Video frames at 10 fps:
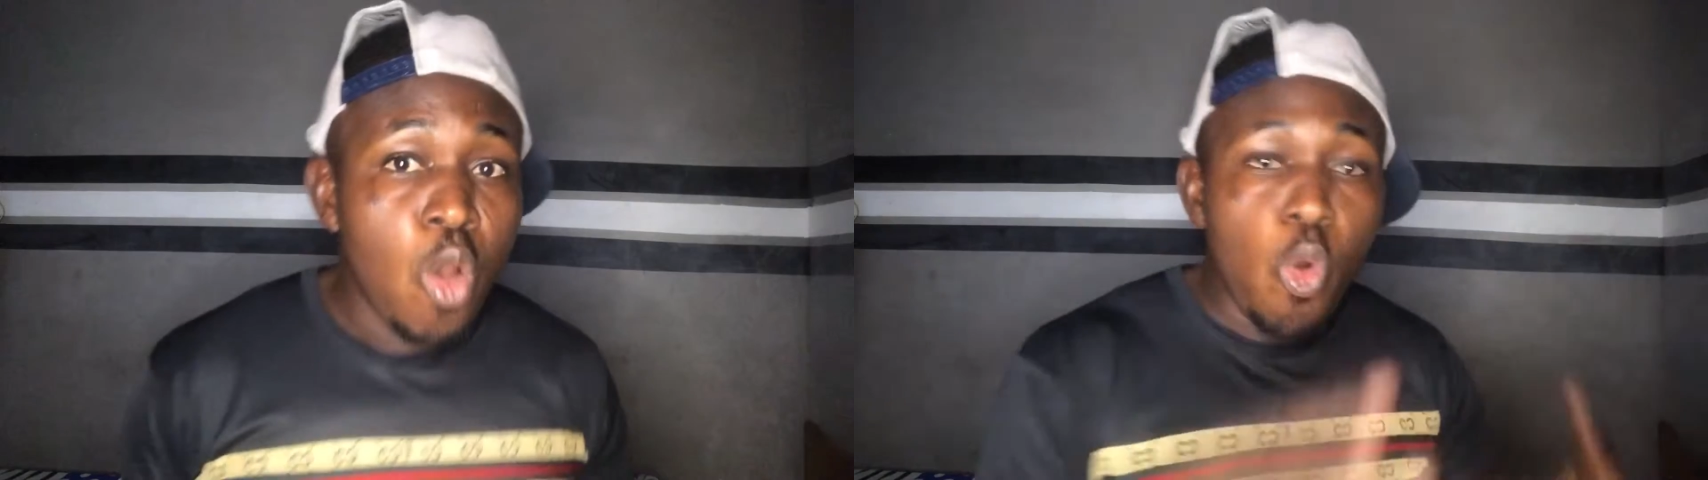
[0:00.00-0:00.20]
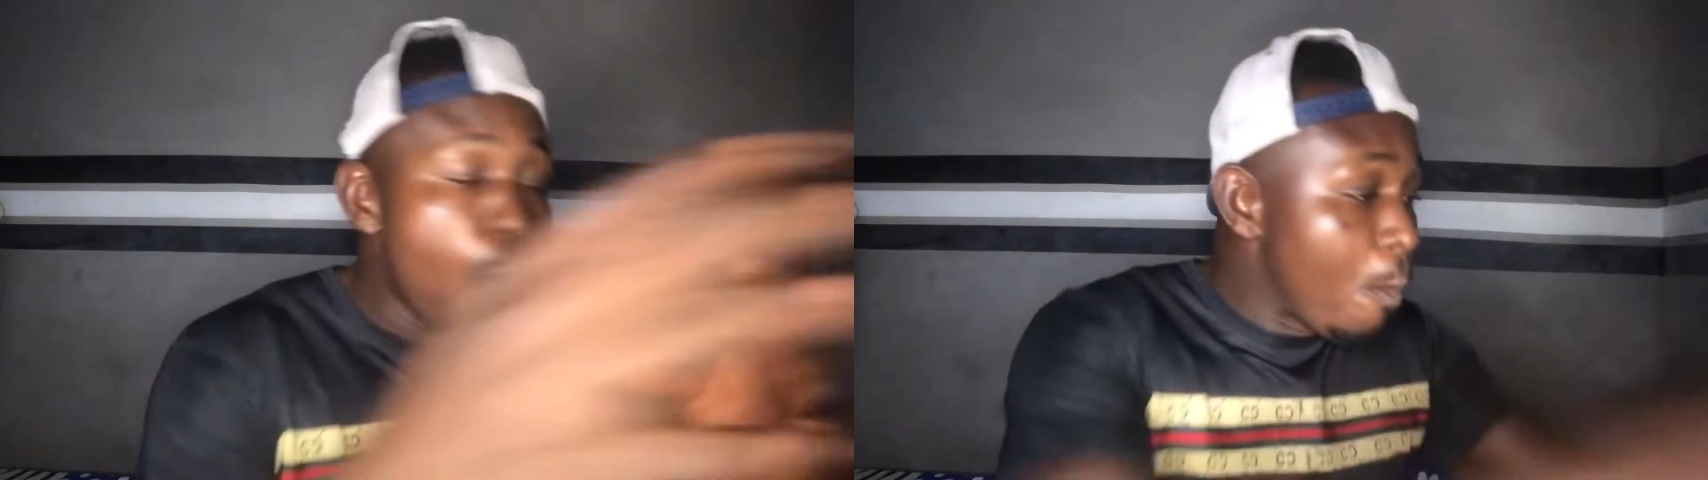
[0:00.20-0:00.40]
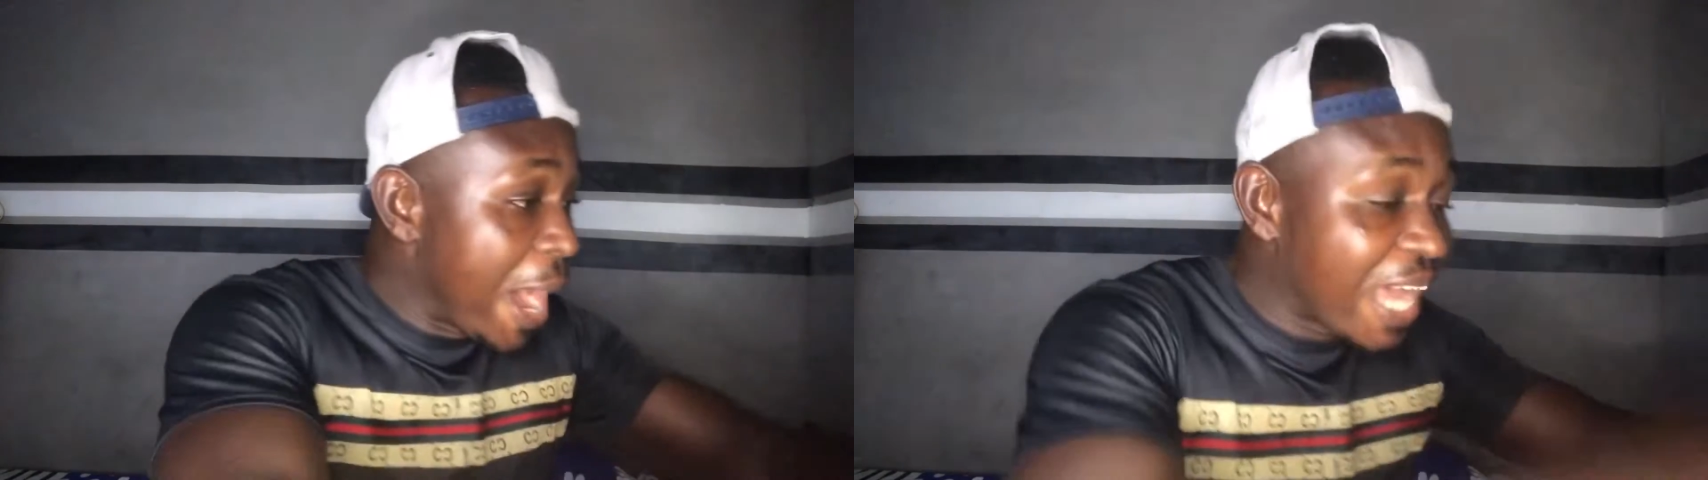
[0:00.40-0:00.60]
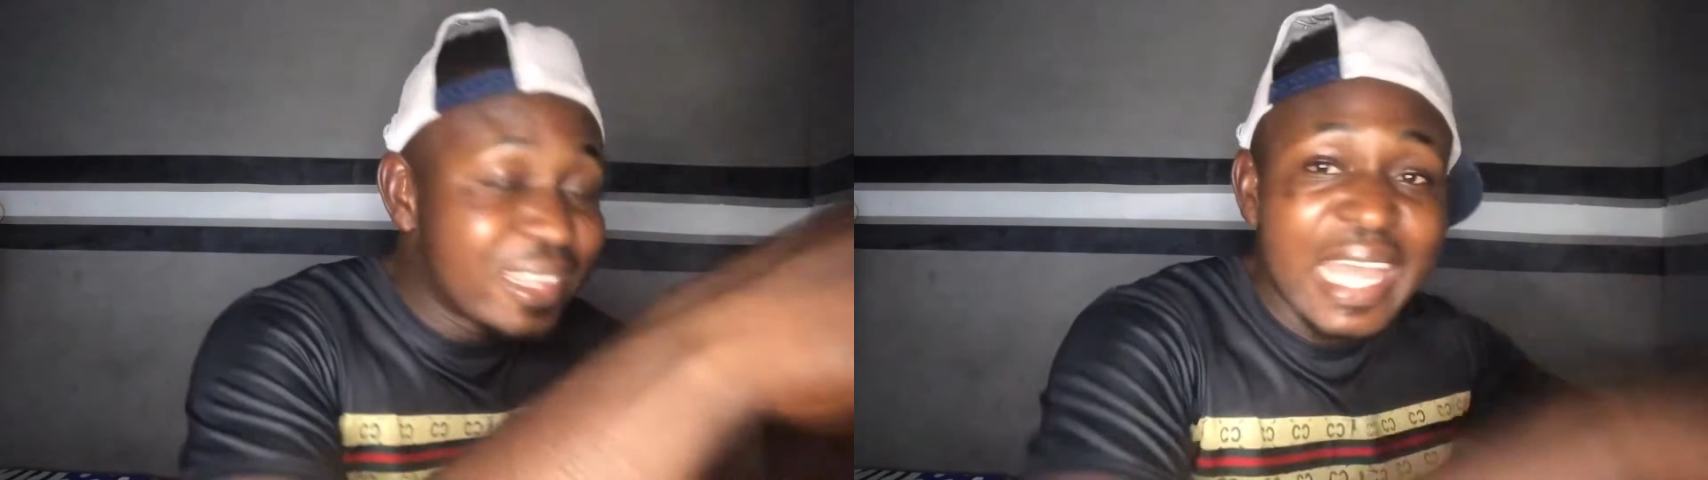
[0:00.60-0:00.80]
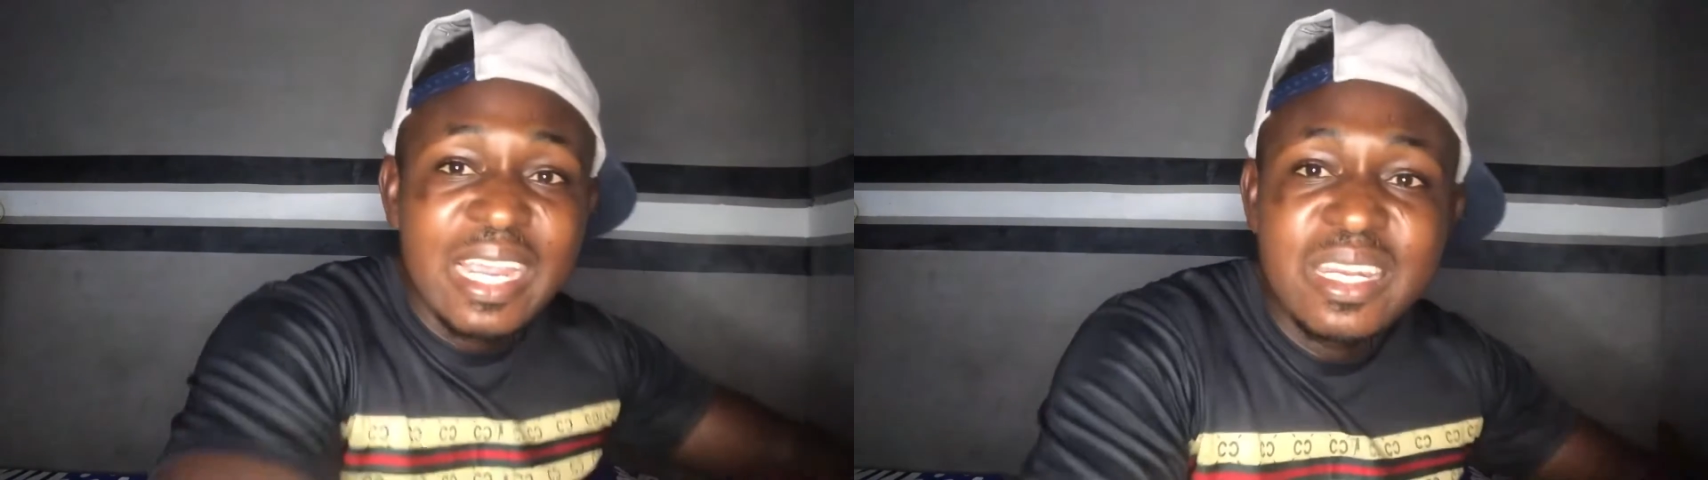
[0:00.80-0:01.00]
Oba,
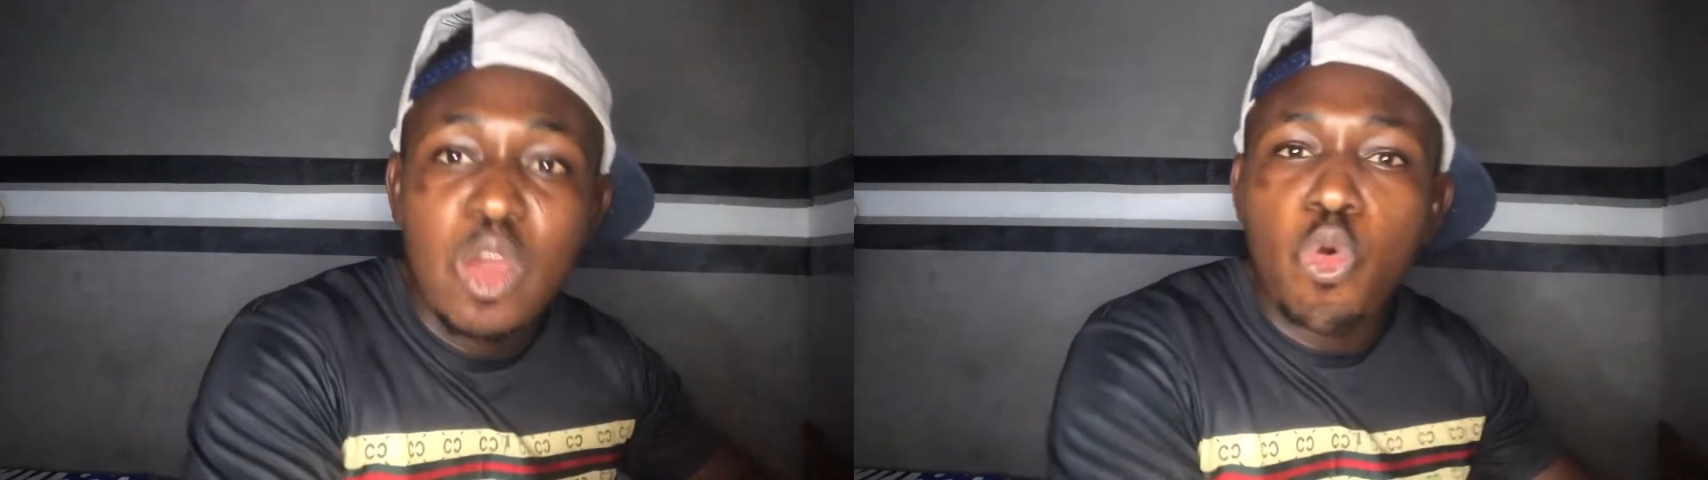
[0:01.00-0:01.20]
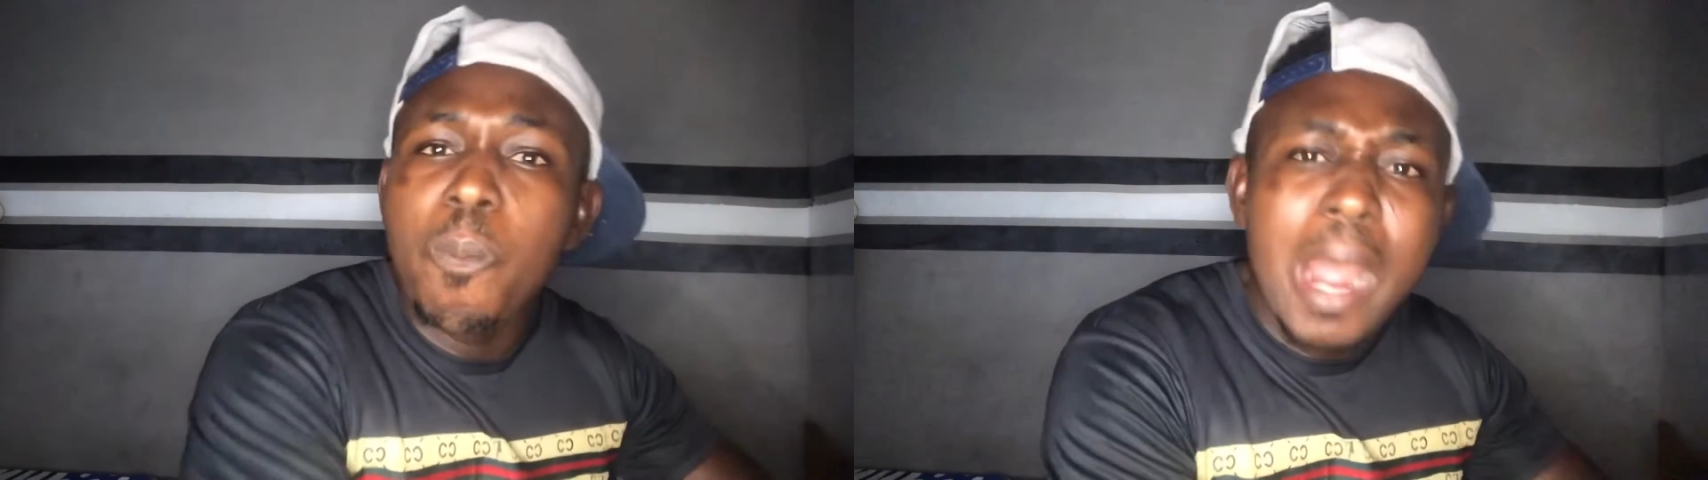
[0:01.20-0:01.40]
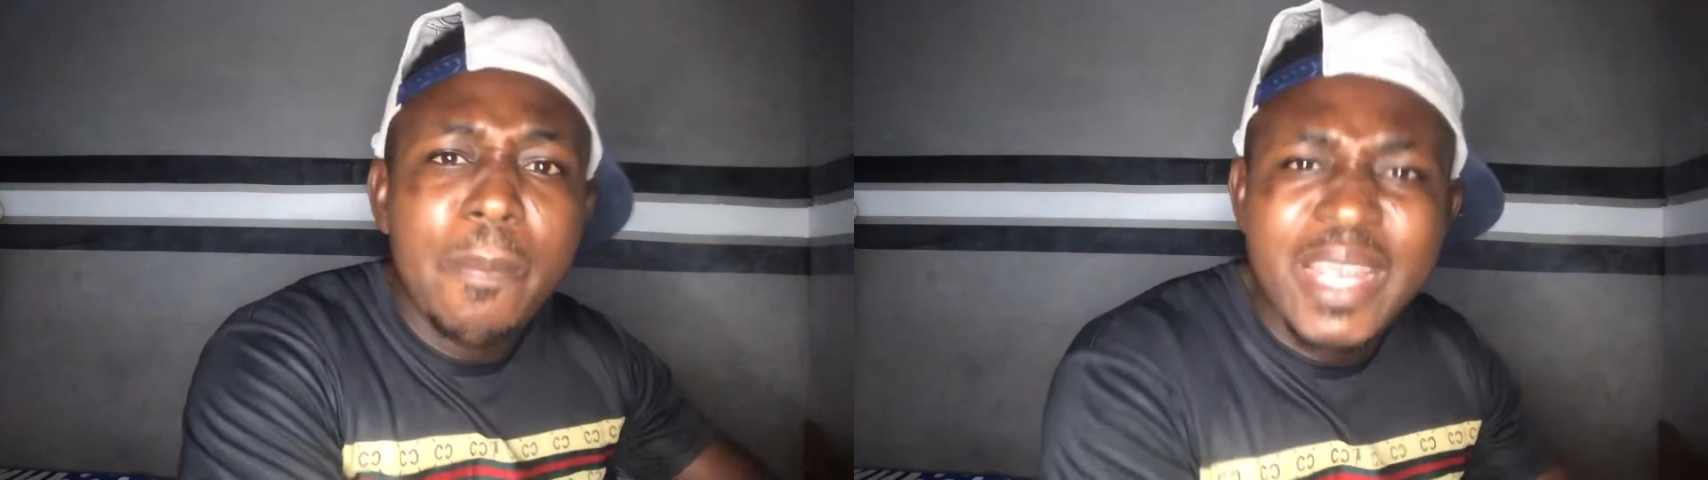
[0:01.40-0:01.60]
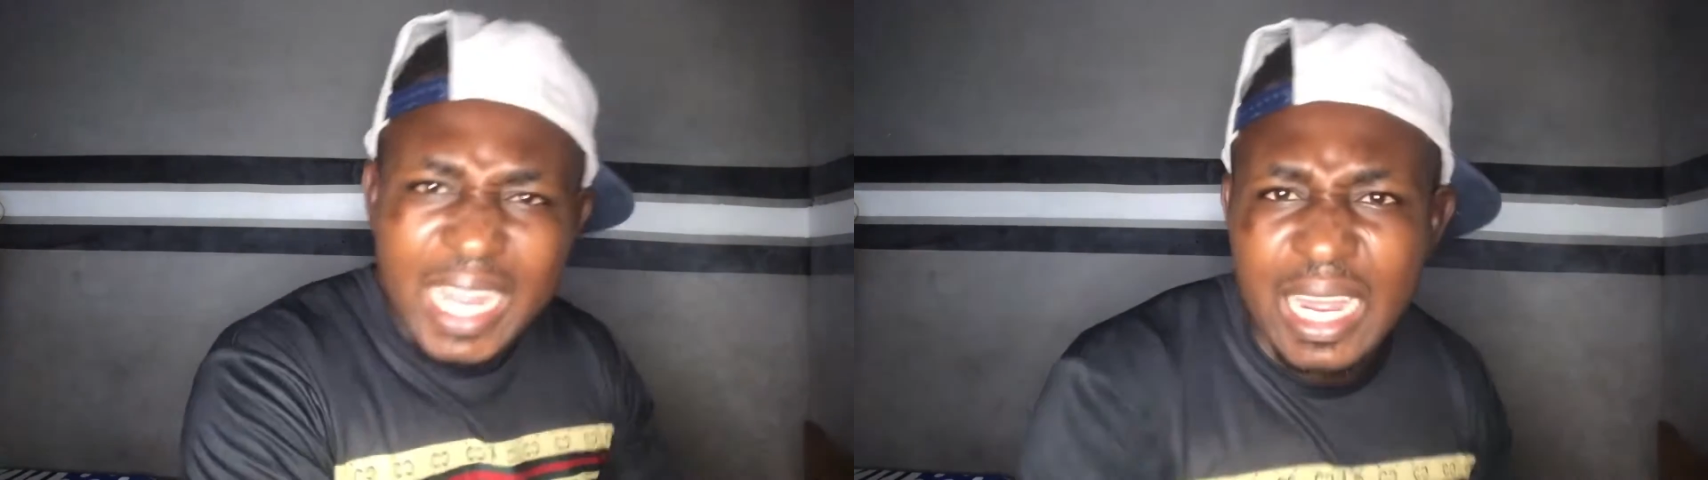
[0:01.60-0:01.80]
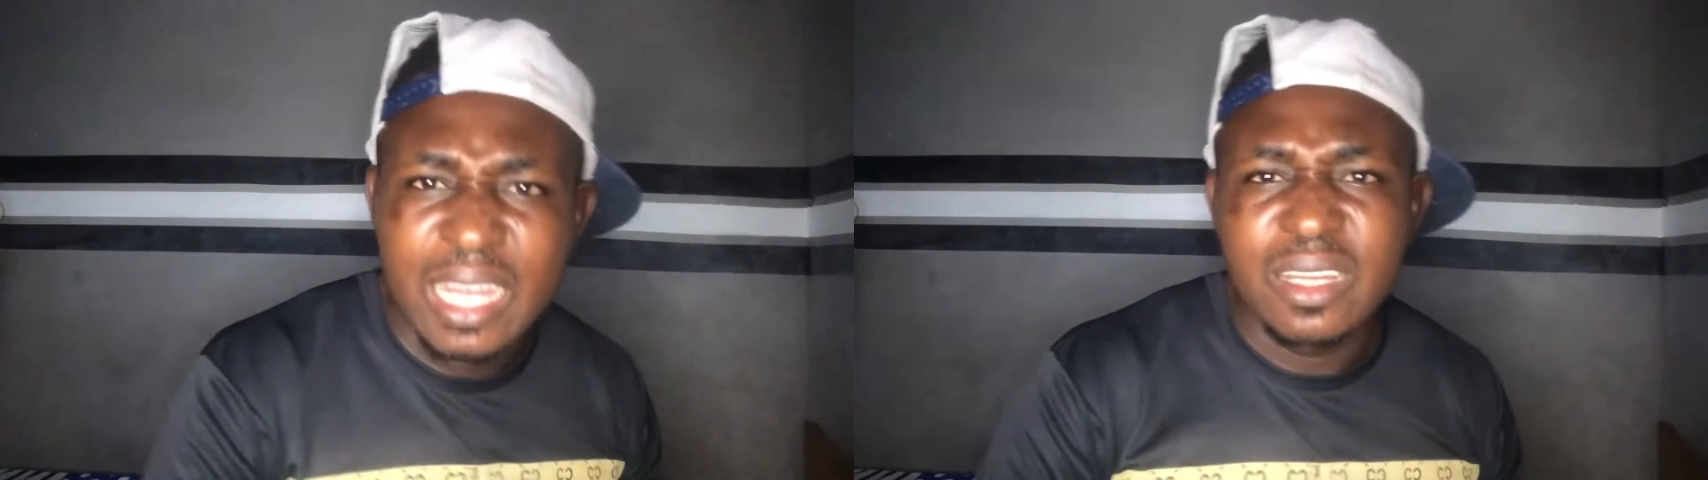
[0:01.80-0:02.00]
then na oba beka.